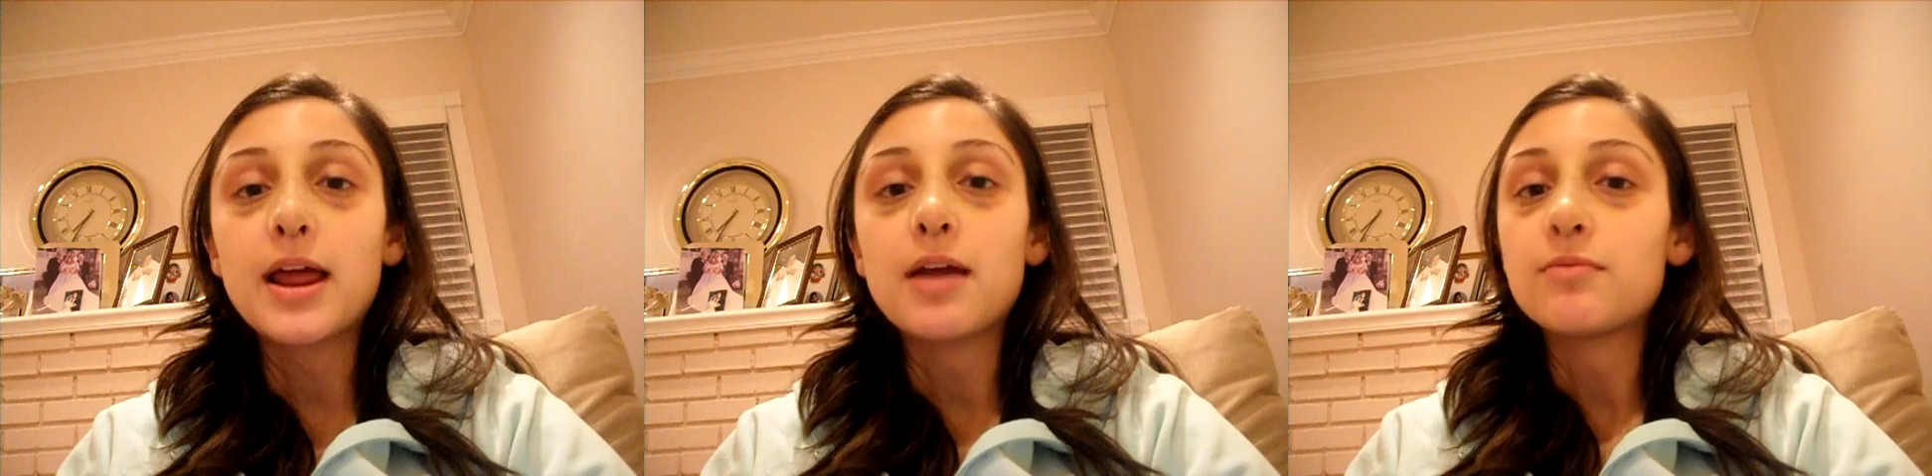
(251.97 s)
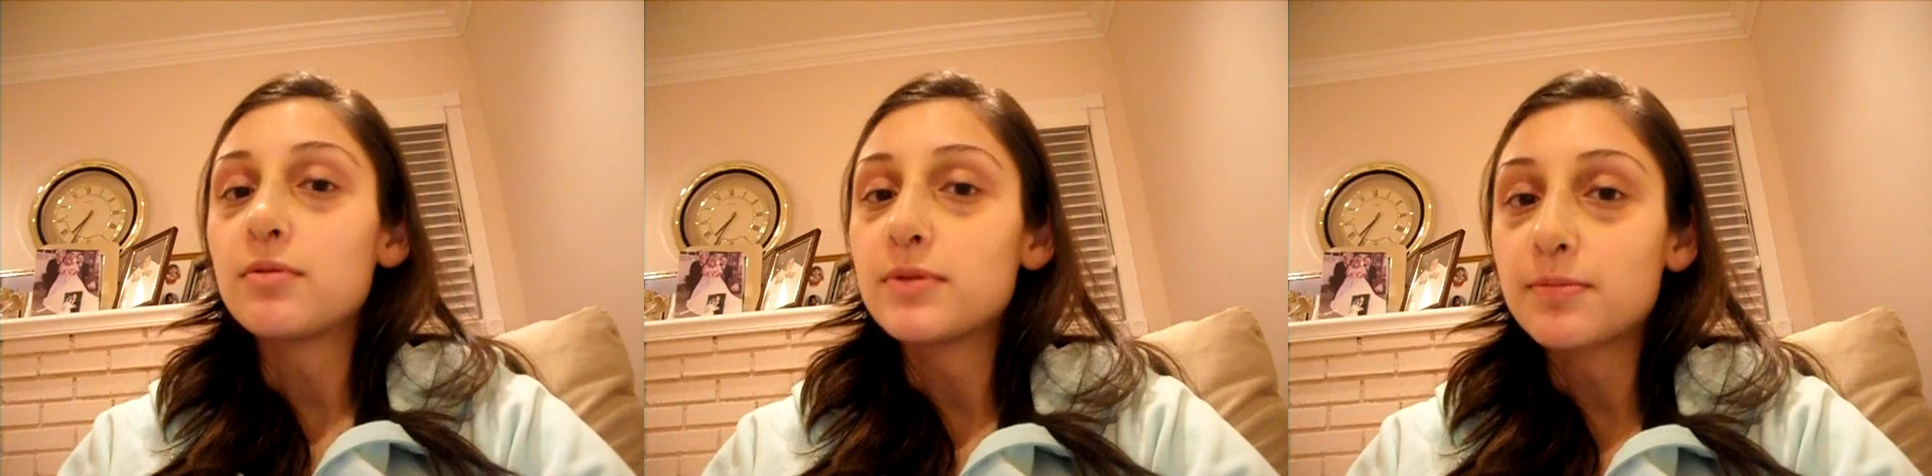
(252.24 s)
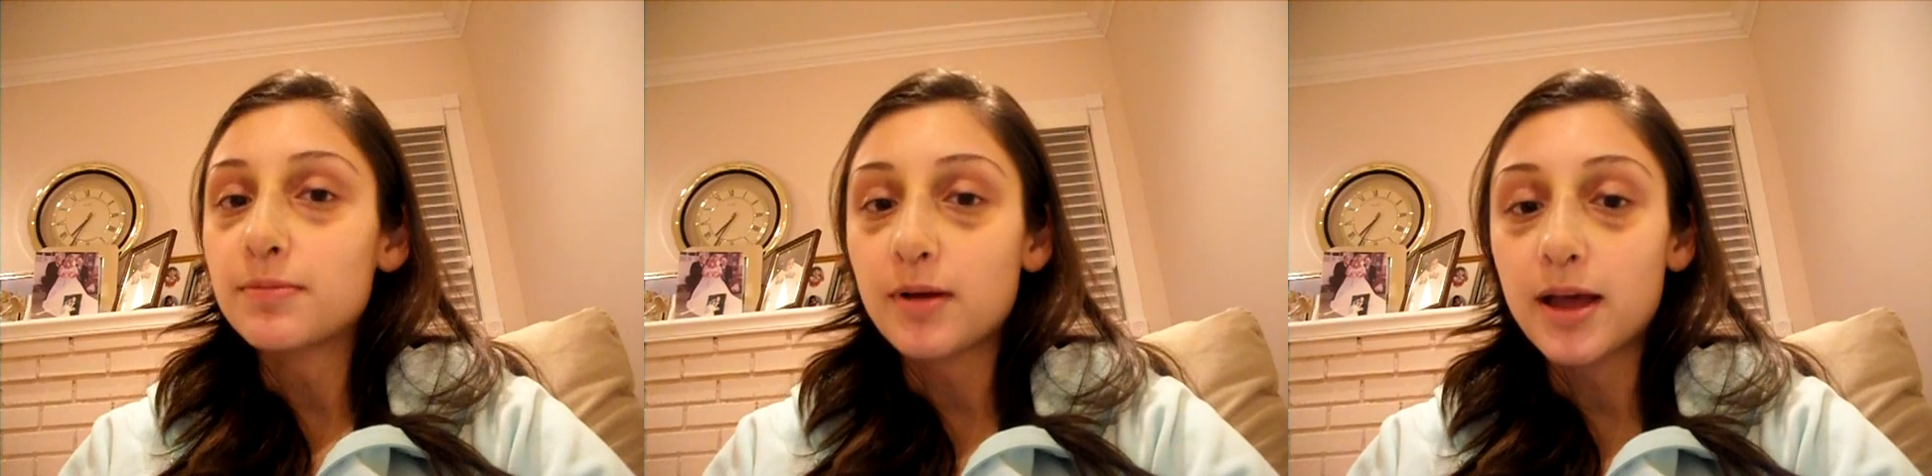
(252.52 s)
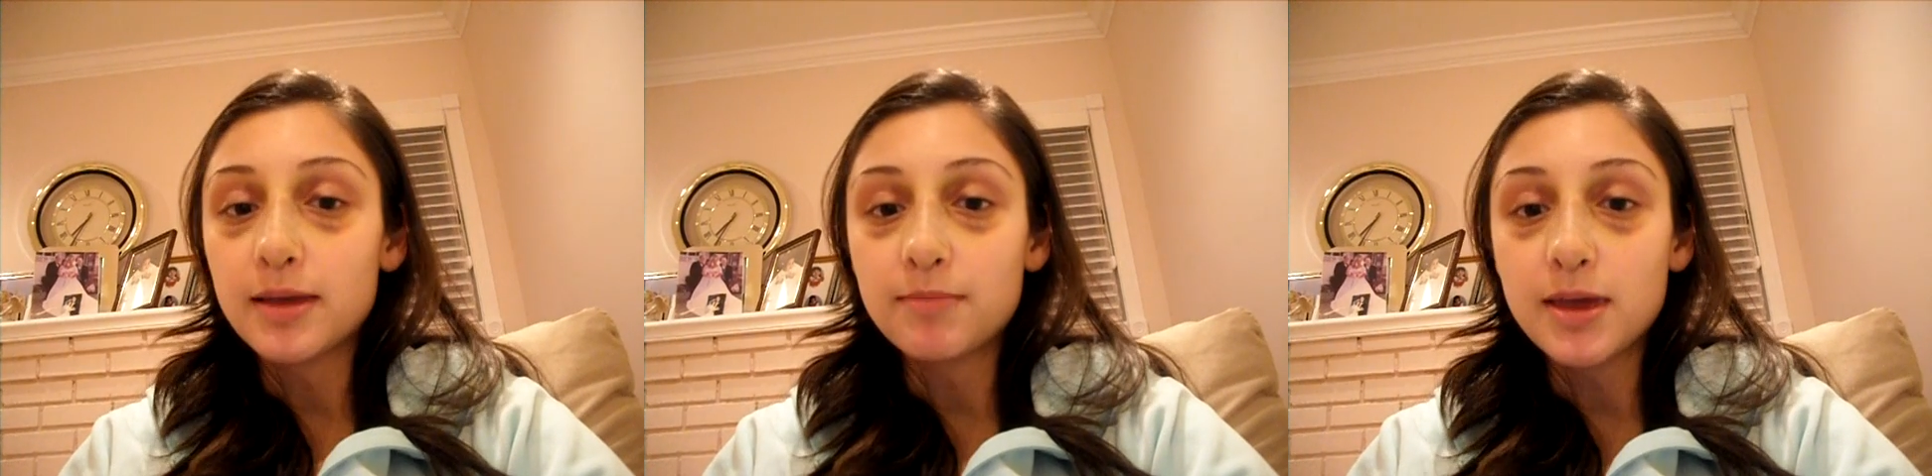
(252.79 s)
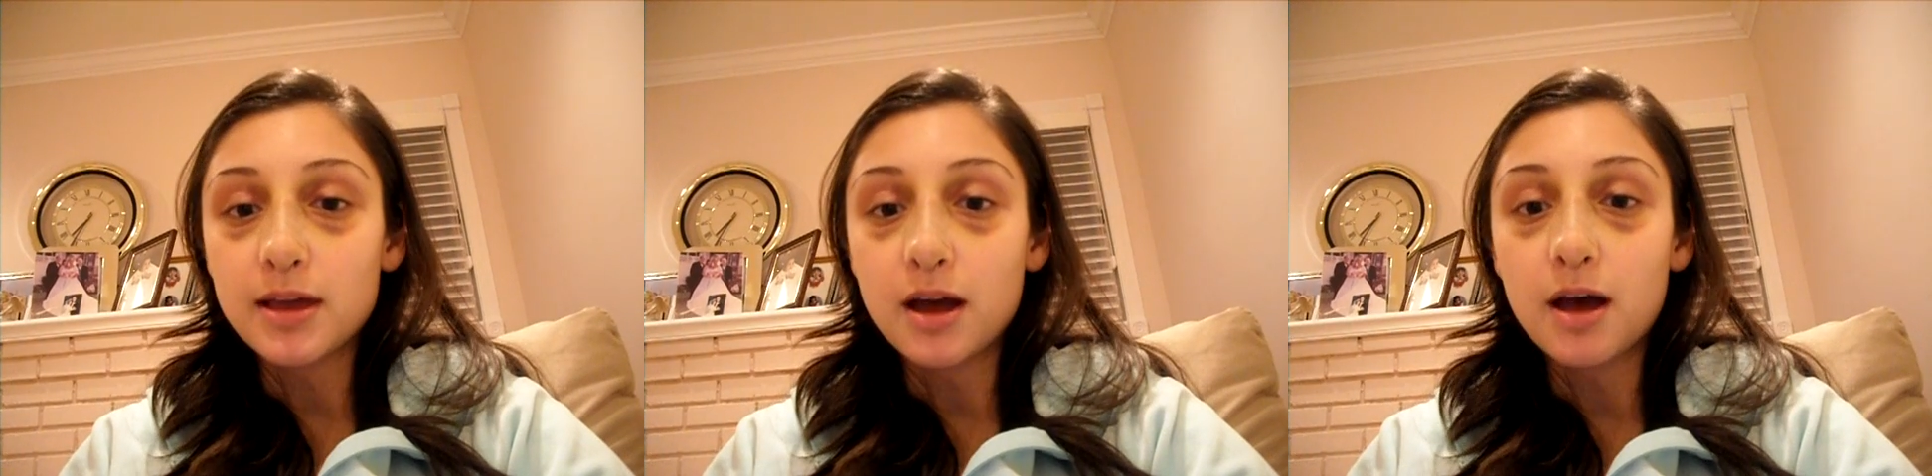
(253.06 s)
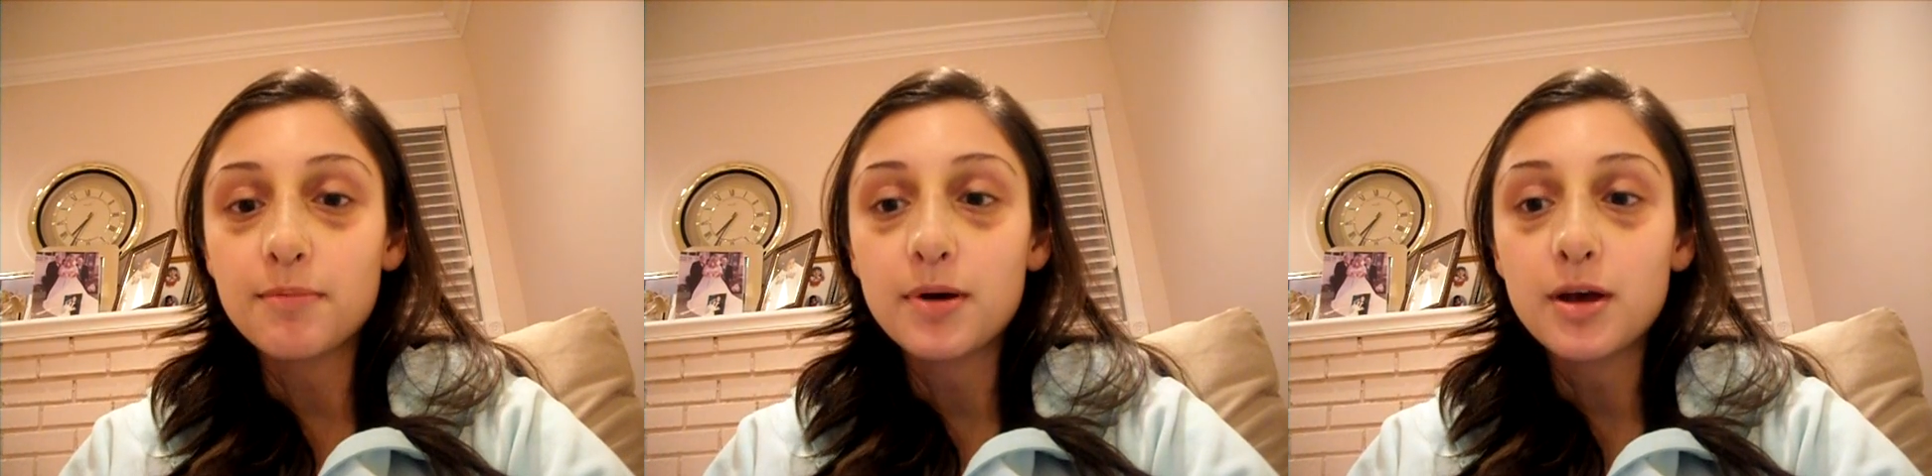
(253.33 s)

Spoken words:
I will be applying makeup.